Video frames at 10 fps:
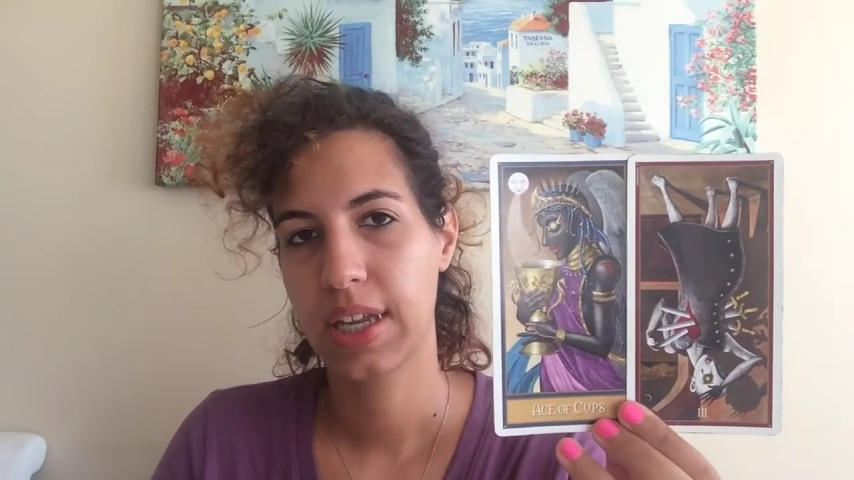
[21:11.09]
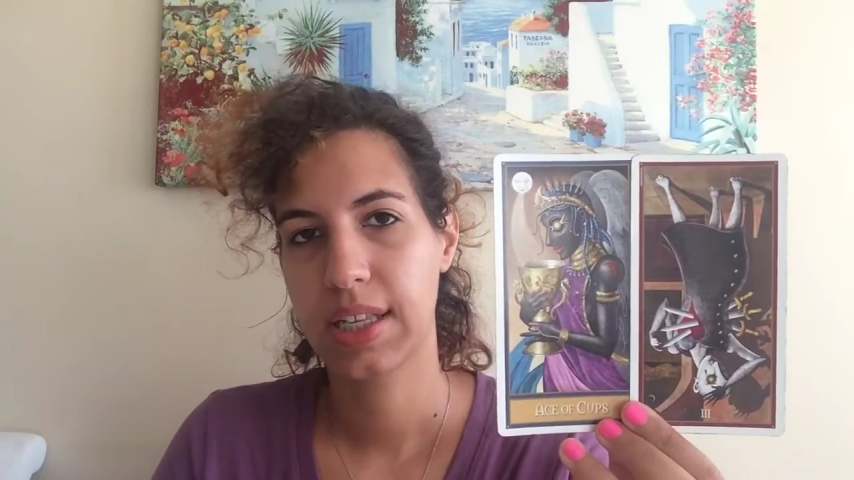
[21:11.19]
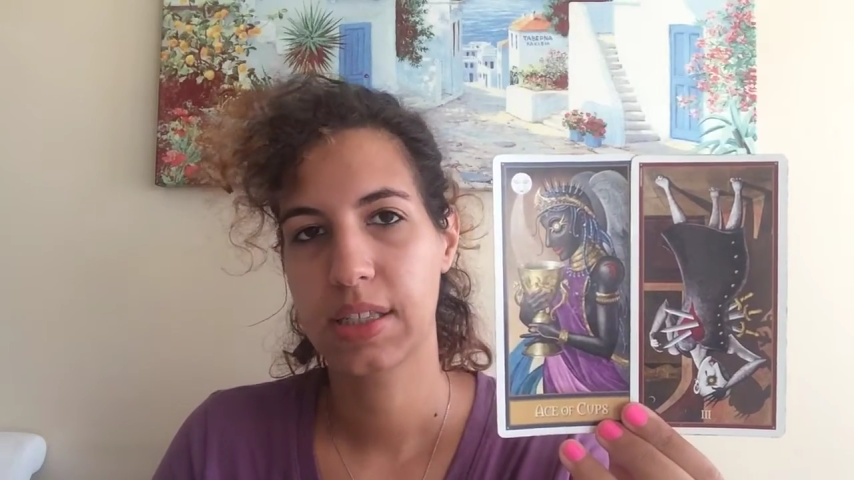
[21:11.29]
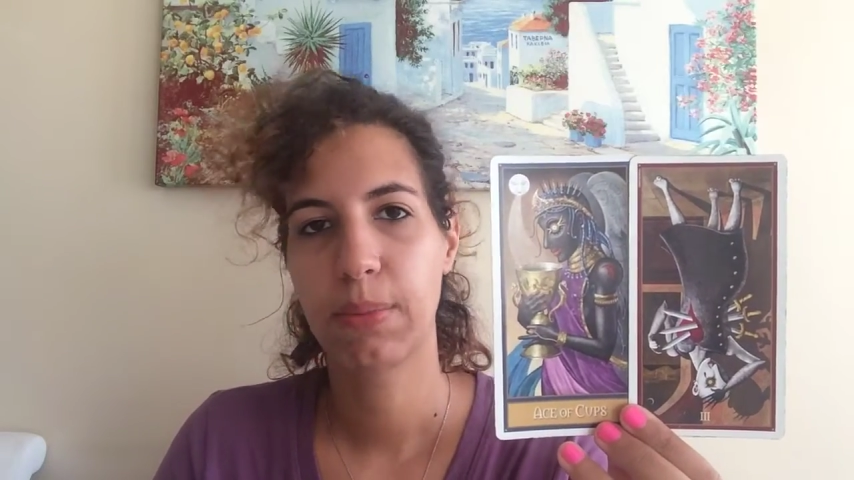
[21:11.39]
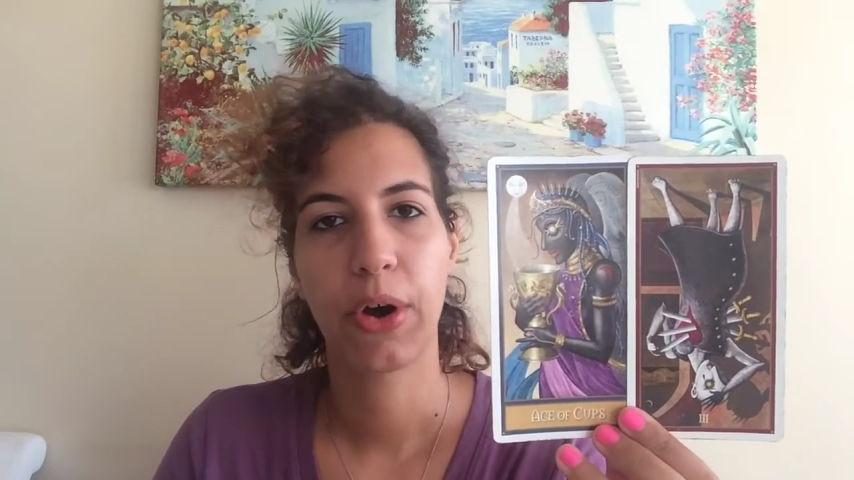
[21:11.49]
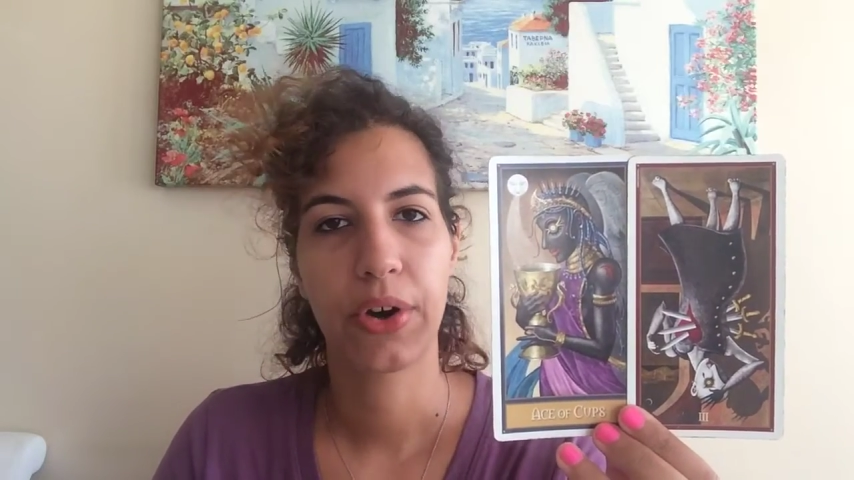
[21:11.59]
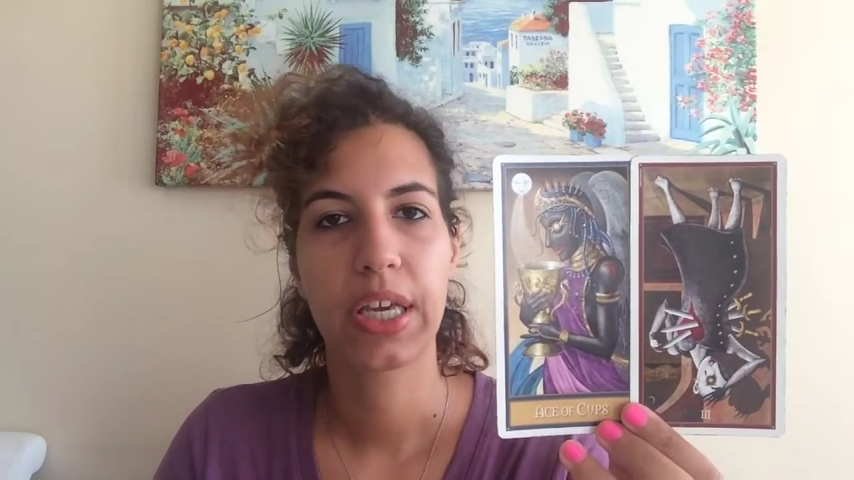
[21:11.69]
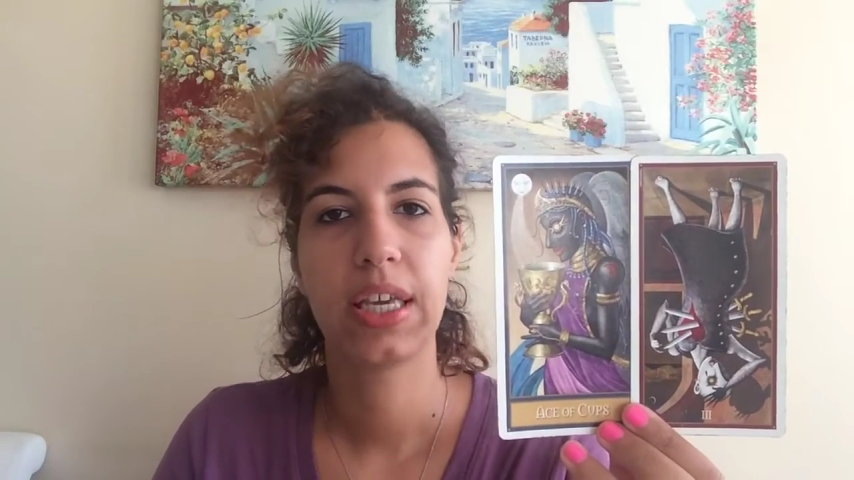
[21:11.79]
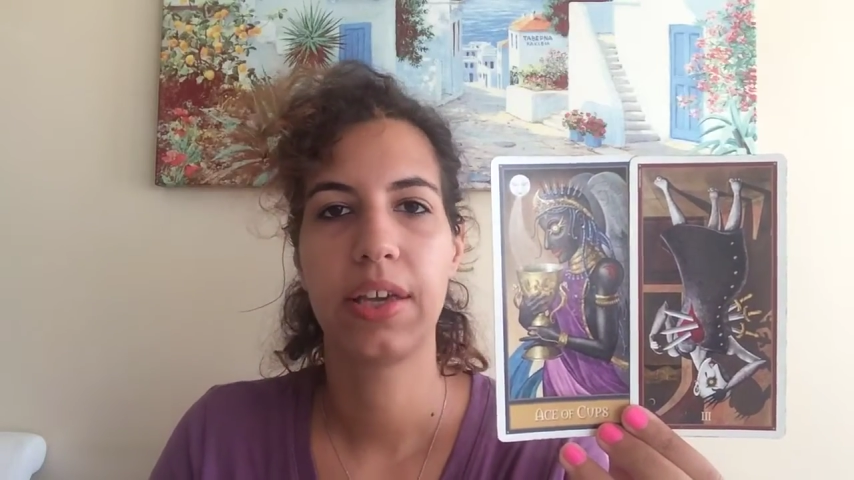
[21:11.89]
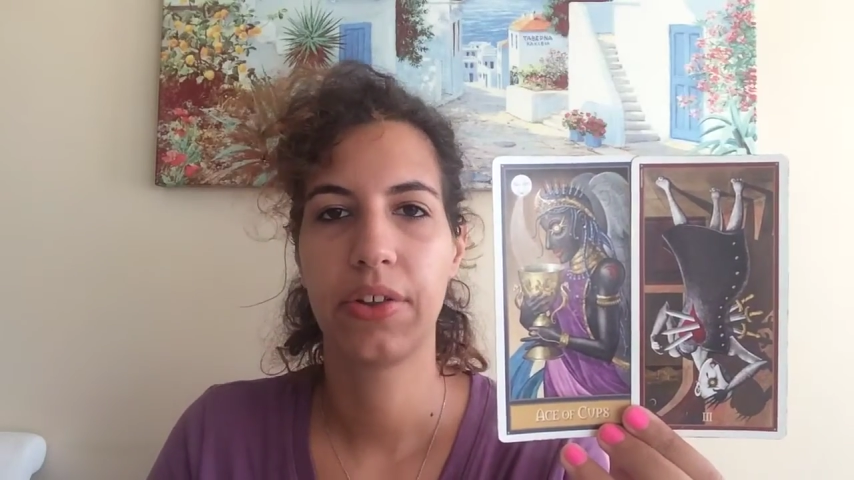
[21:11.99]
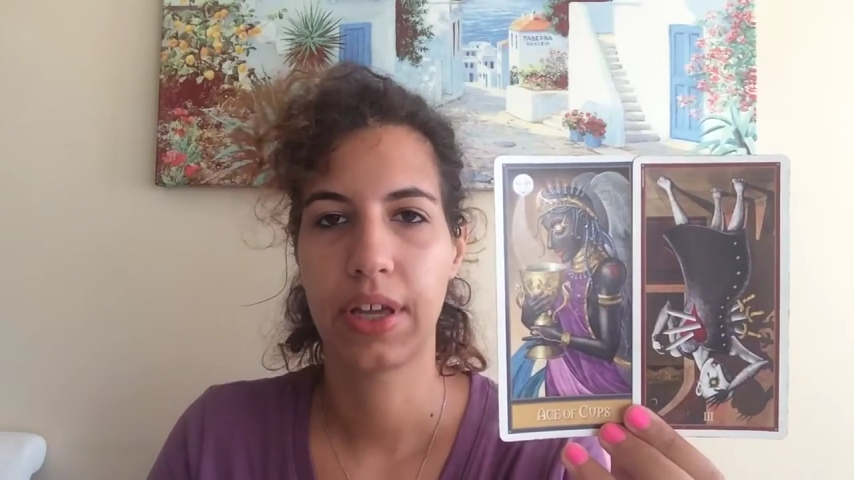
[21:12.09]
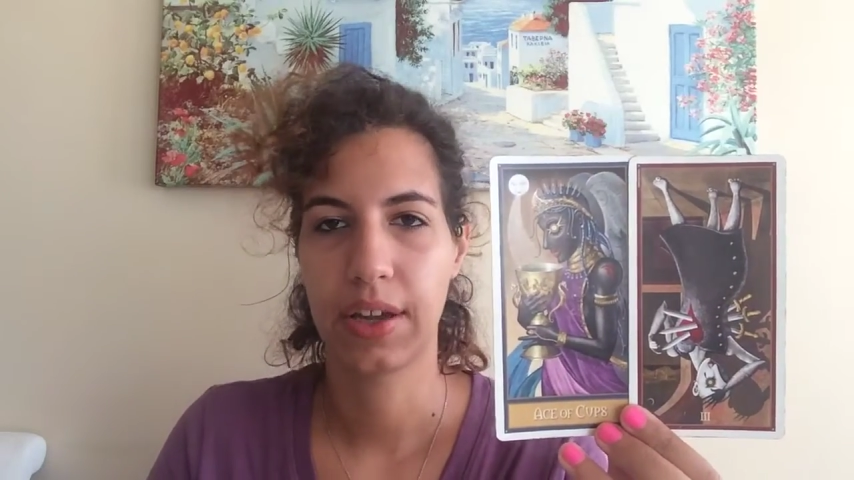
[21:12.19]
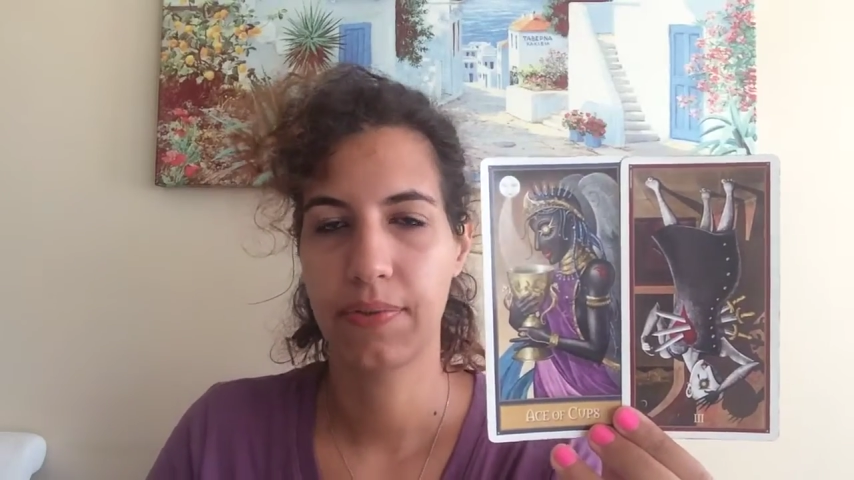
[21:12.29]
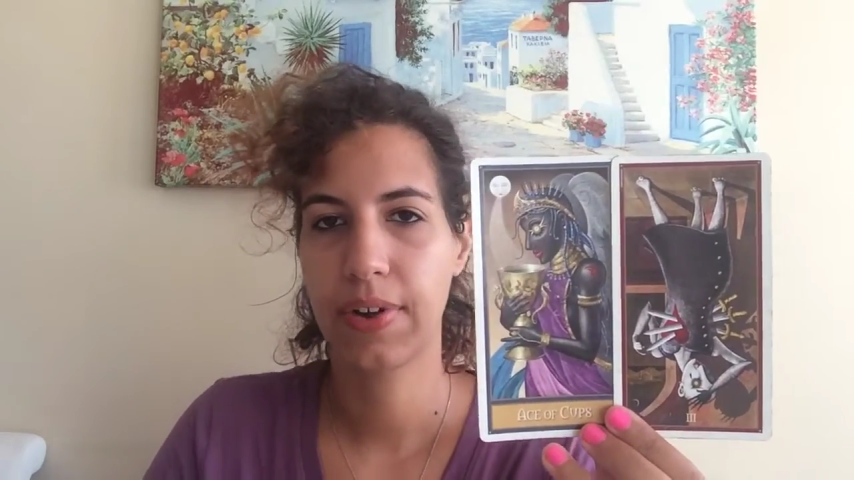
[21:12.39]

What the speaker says: it's about healing,